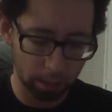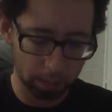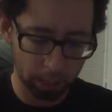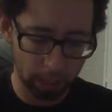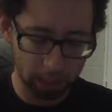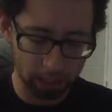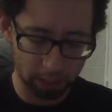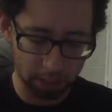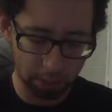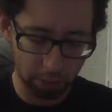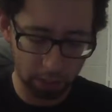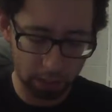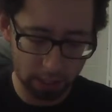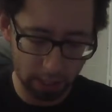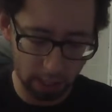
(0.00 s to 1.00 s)
Plastic's
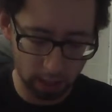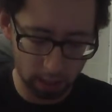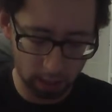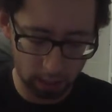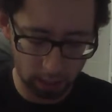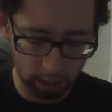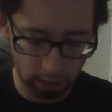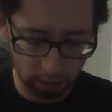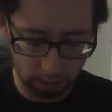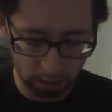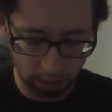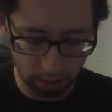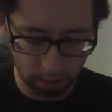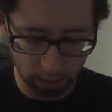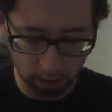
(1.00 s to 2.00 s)
pretty solid, and
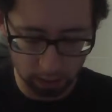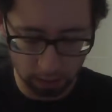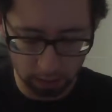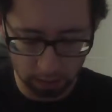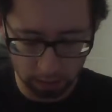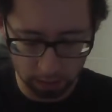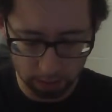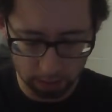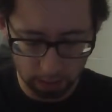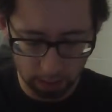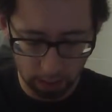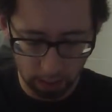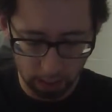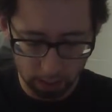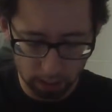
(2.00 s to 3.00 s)

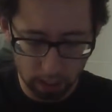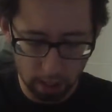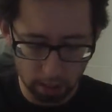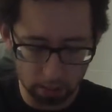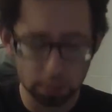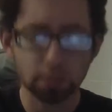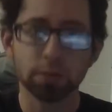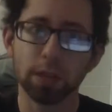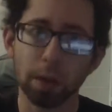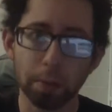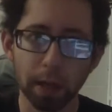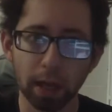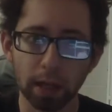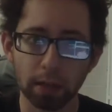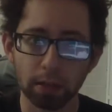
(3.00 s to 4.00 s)
yeah, not
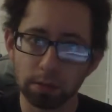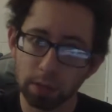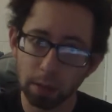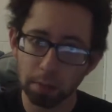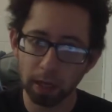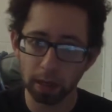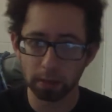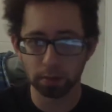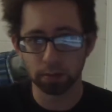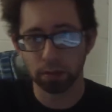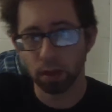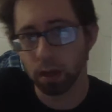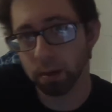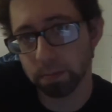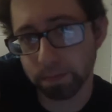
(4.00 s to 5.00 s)
bad, not bad.
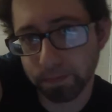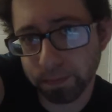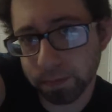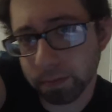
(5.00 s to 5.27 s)
Let's